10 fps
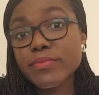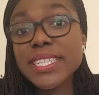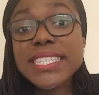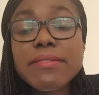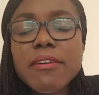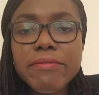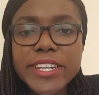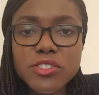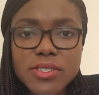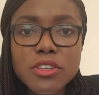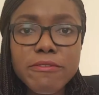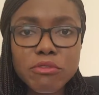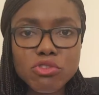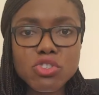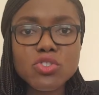Never find yourself
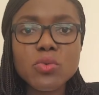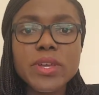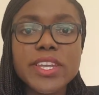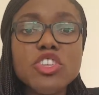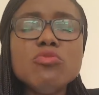not sowing.